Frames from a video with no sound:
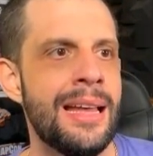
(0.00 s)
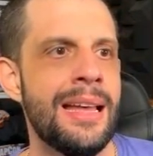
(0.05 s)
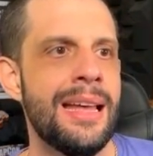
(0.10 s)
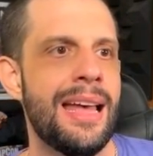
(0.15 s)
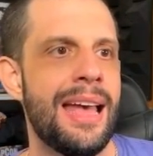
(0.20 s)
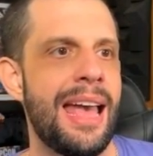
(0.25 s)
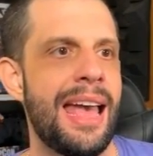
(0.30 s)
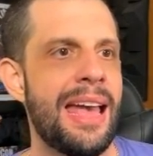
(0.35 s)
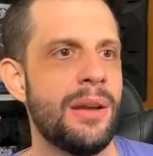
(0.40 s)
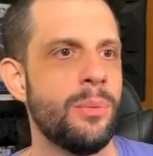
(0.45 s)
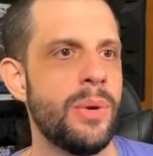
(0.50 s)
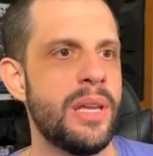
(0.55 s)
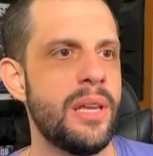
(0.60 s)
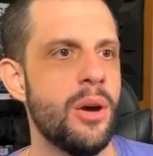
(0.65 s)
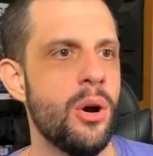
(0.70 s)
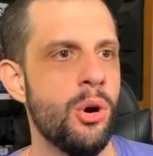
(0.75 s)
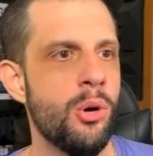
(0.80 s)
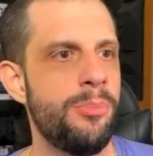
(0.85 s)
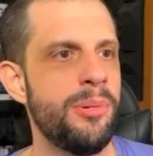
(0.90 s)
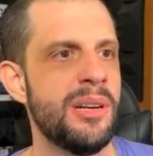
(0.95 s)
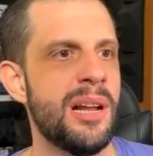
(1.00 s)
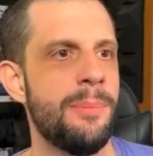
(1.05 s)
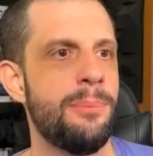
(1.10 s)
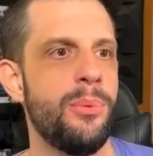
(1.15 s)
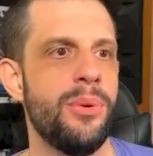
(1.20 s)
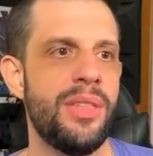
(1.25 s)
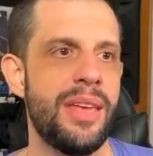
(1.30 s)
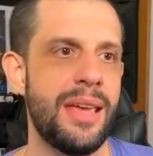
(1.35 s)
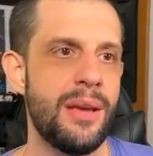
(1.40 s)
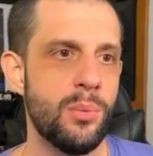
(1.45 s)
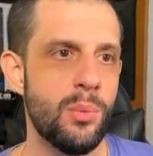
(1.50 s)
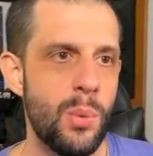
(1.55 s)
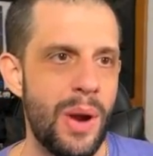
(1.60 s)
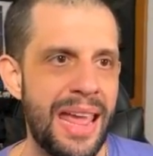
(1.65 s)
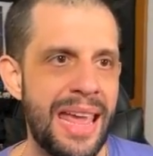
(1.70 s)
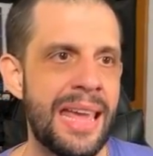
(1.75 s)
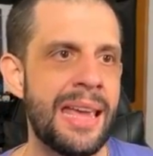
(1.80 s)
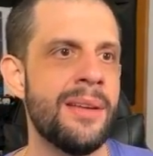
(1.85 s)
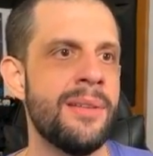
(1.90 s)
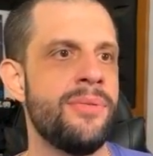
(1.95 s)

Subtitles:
and we open up with a Wave,